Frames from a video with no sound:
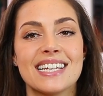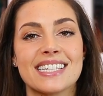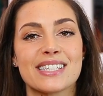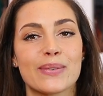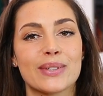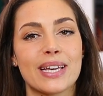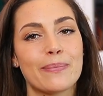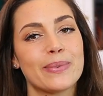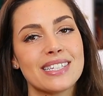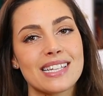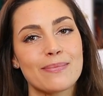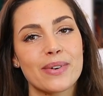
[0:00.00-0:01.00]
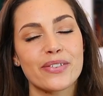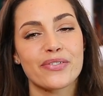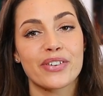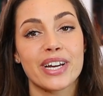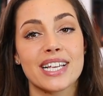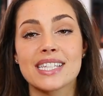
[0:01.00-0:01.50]
So with that being said, my
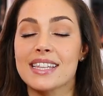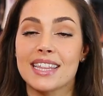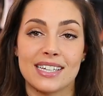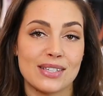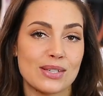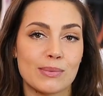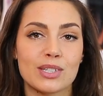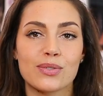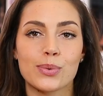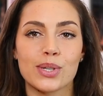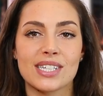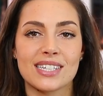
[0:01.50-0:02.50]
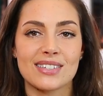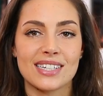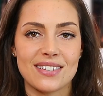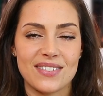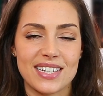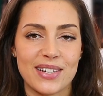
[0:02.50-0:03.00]
friends, thank you so much for watching
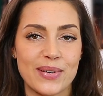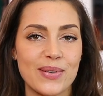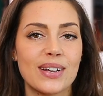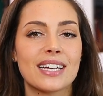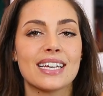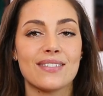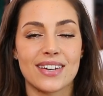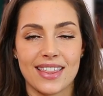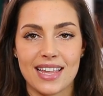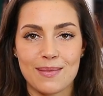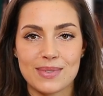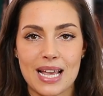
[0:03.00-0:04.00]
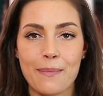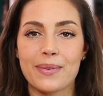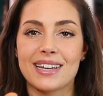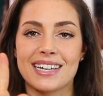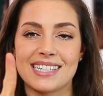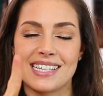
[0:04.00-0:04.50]
today's video. Give it a thumbs up
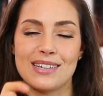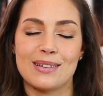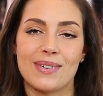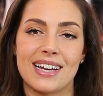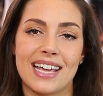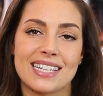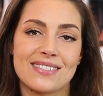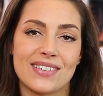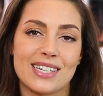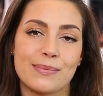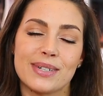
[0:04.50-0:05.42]
and I see you in my next video.